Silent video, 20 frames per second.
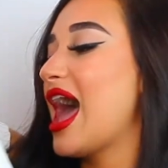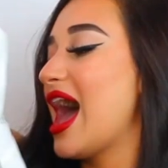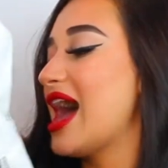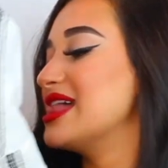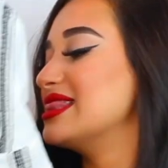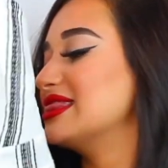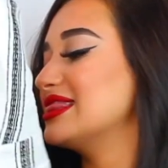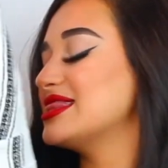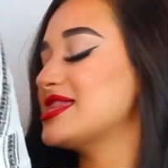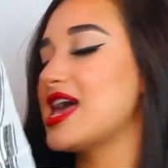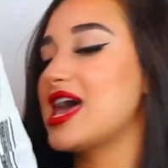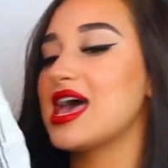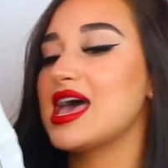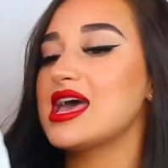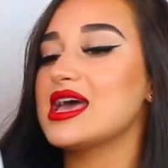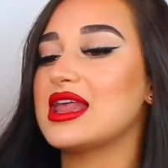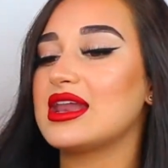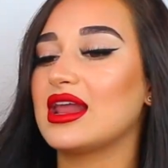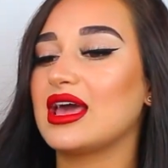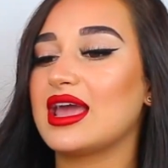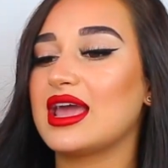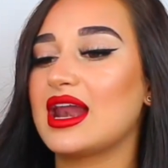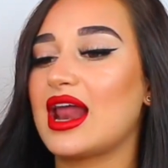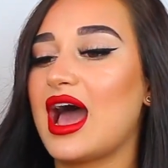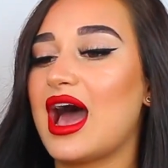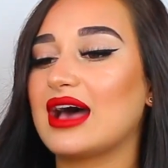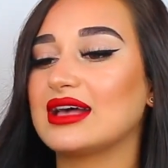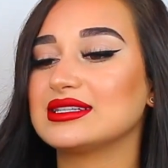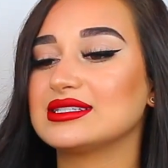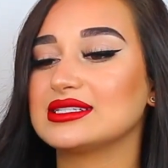And then it
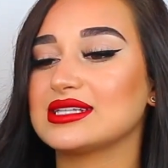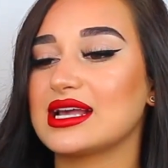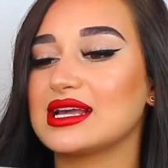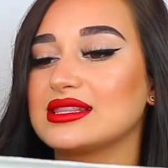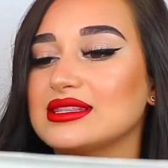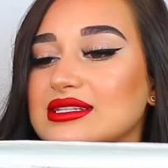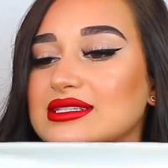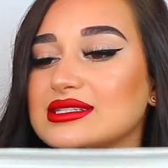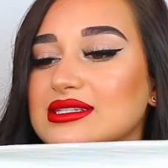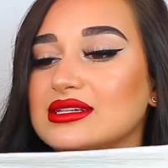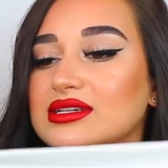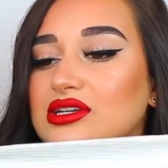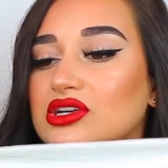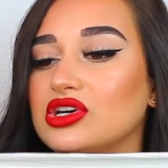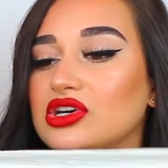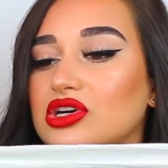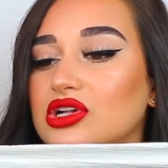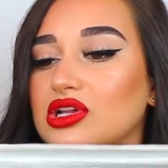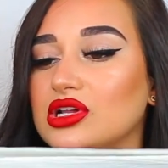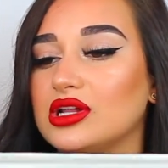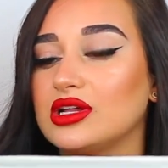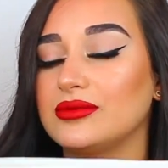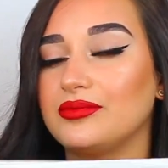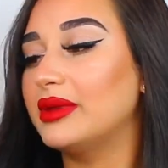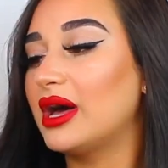has like this little